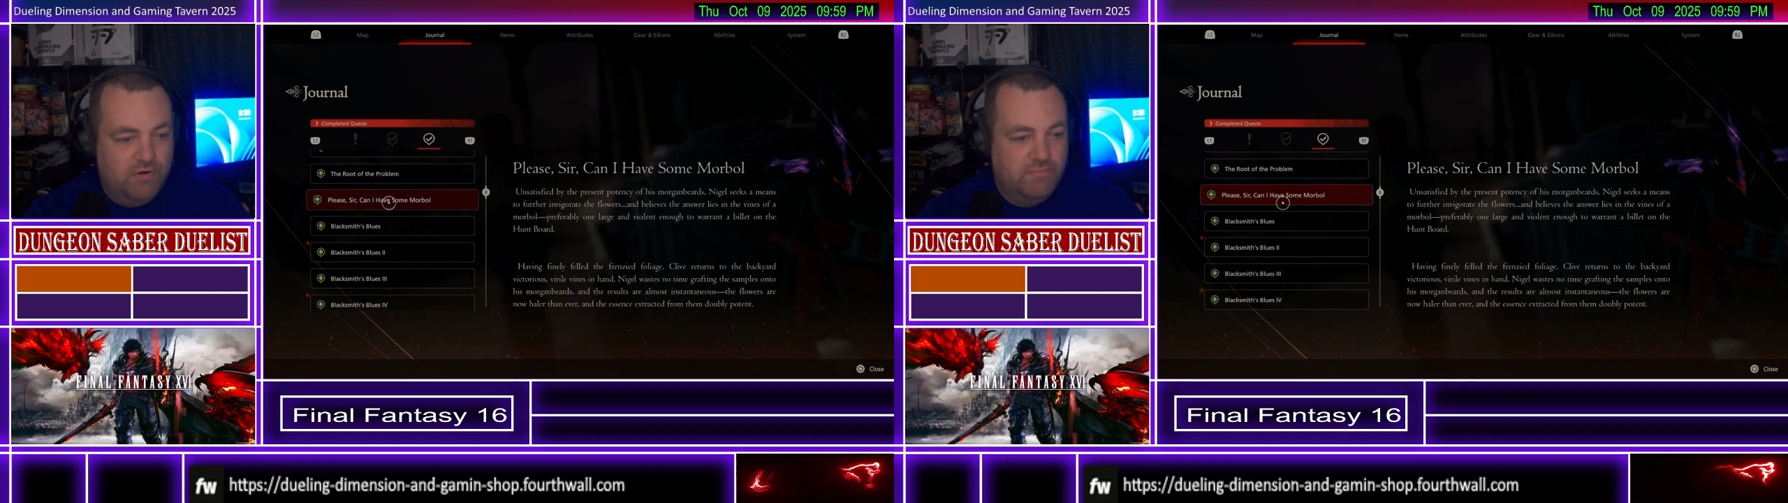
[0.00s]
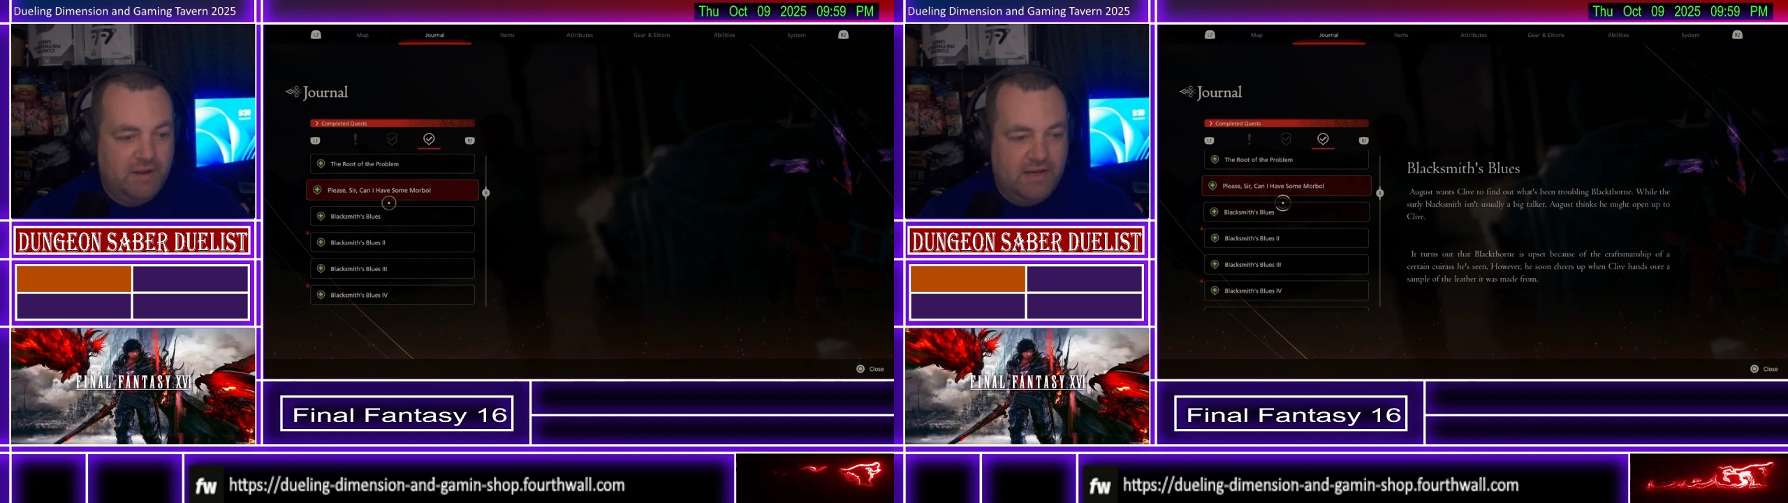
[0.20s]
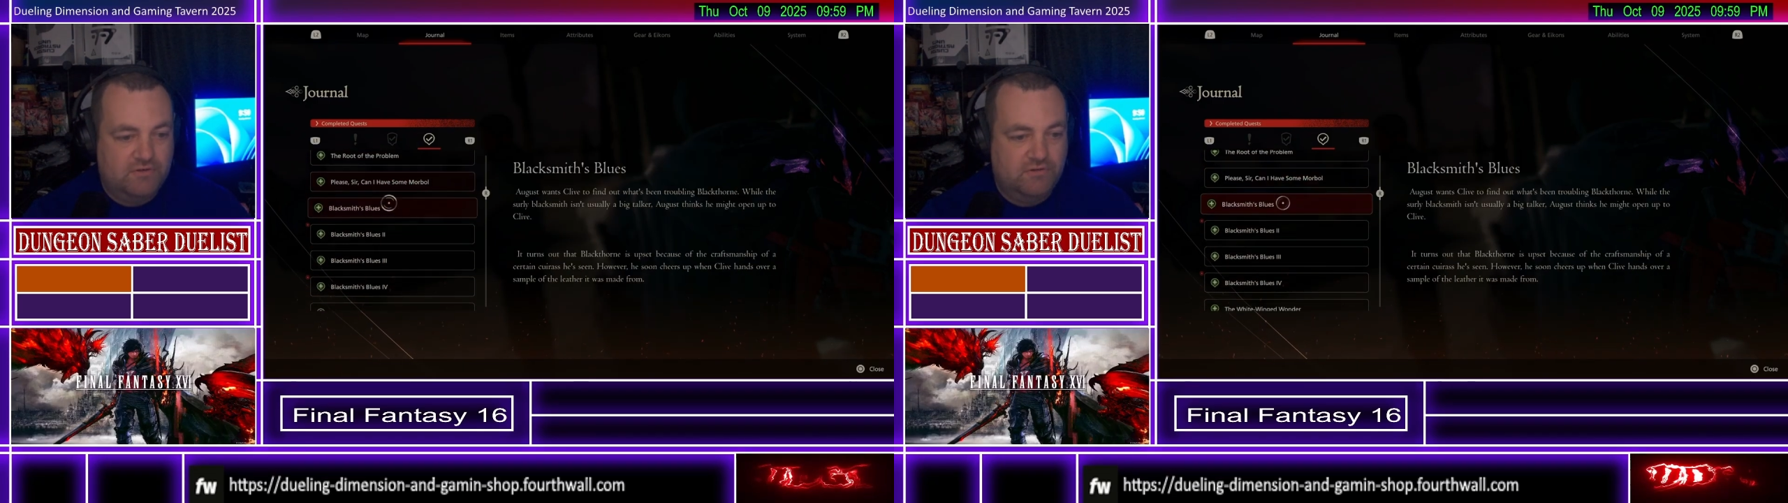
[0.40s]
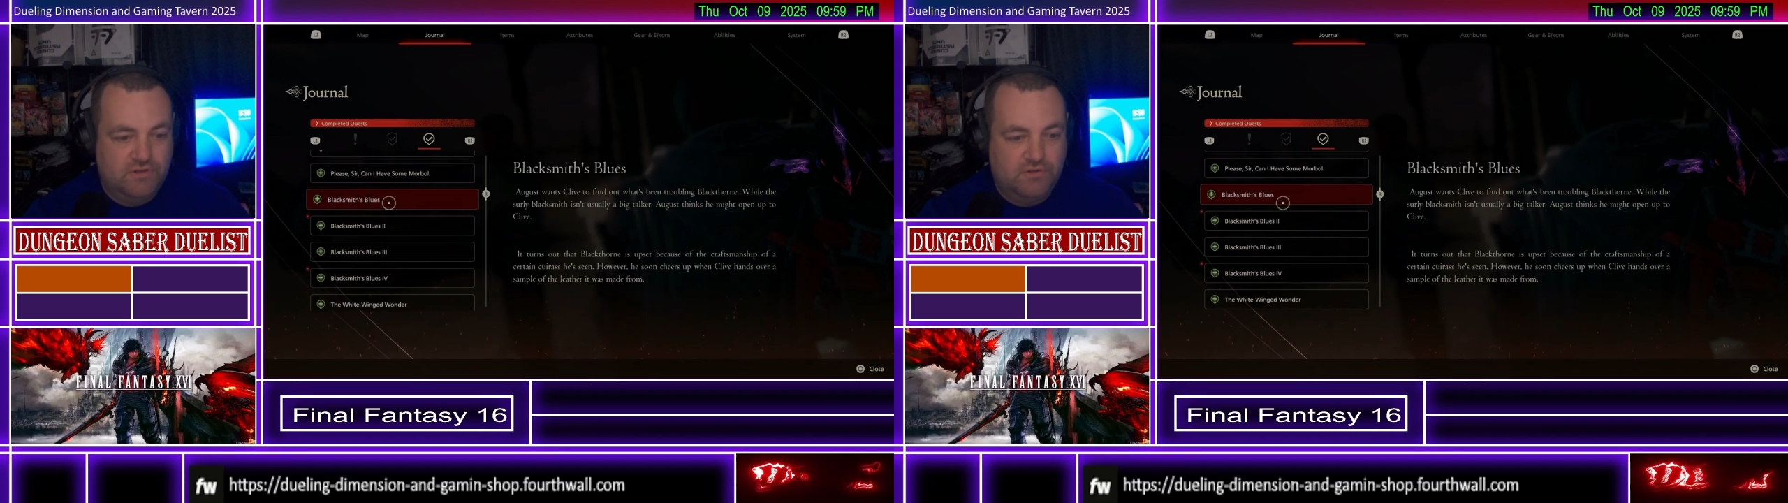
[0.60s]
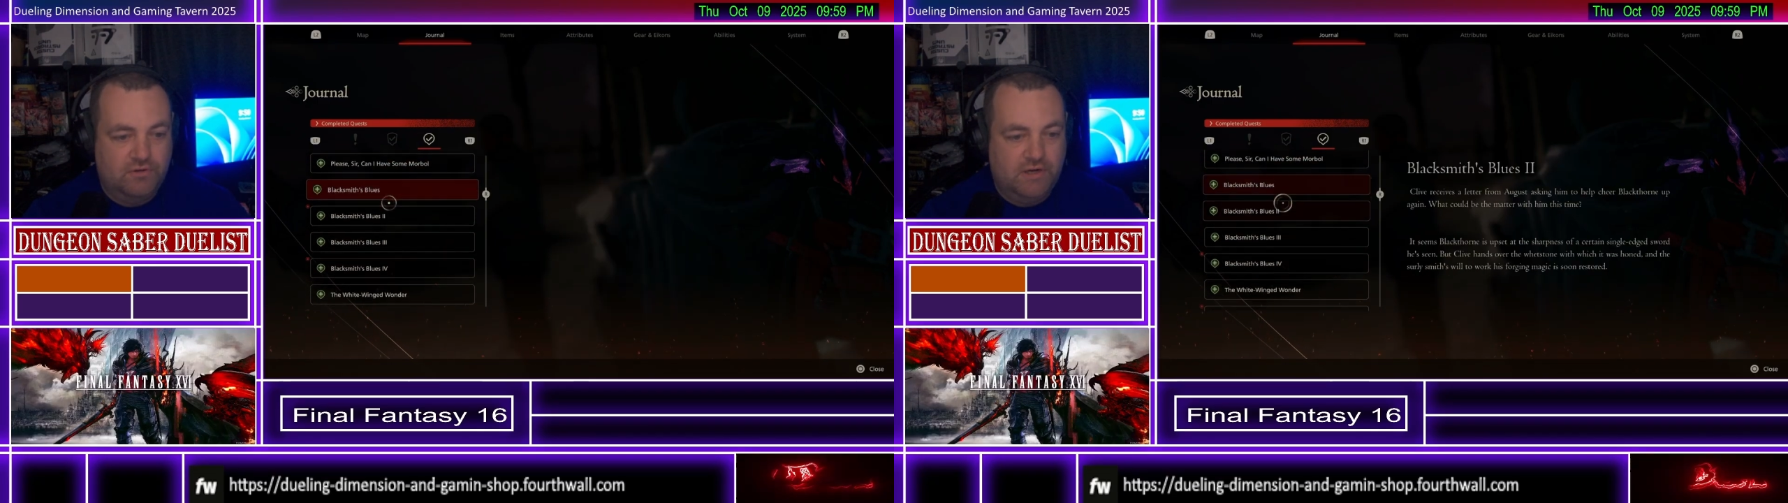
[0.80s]
impact on the
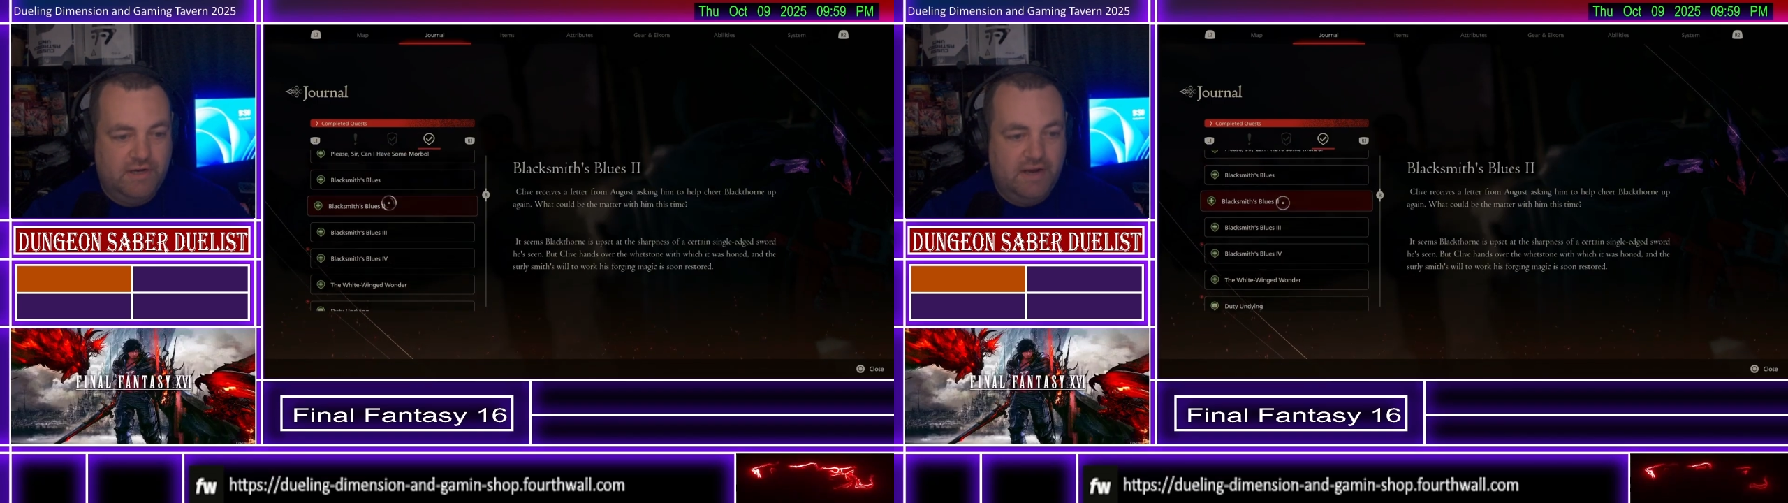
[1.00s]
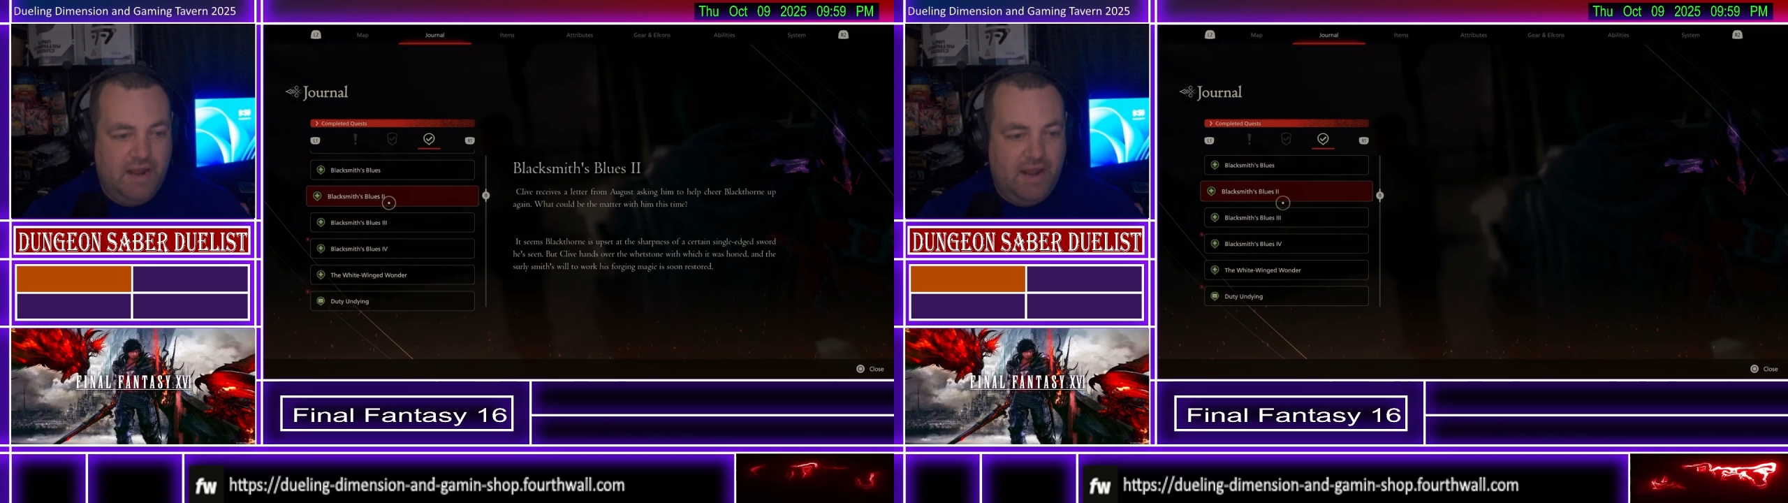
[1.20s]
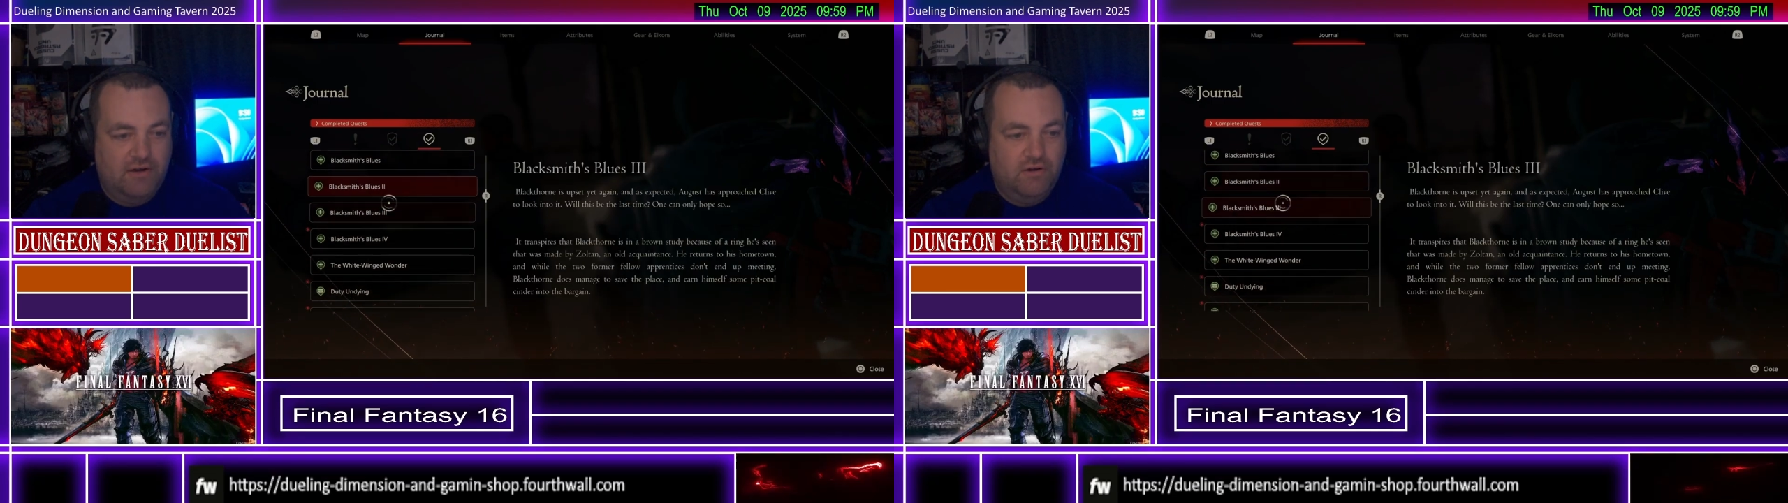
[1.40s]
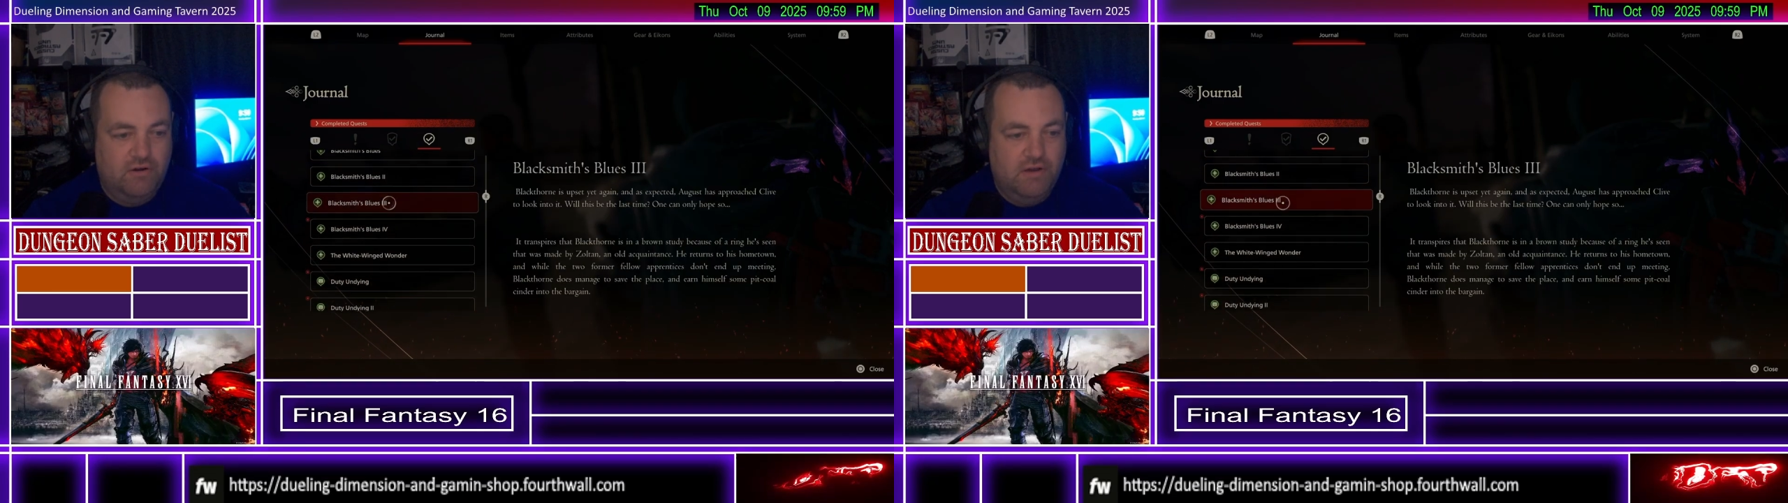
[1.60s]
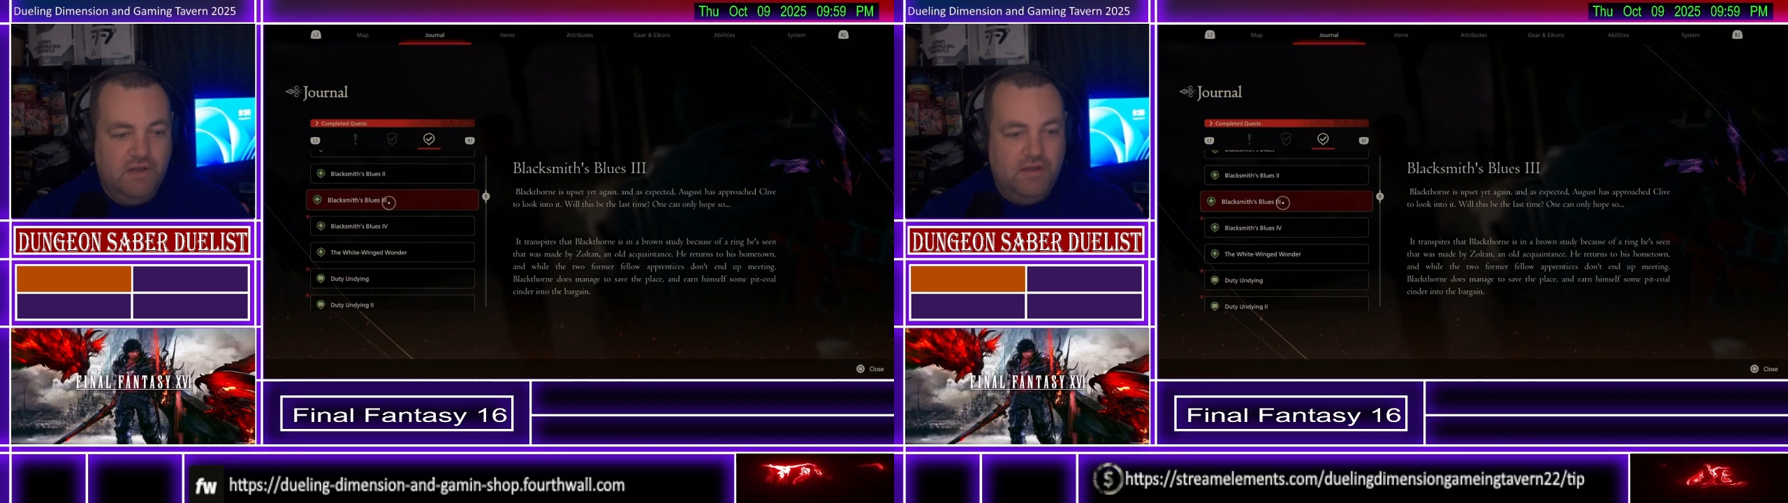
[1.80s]
story at all.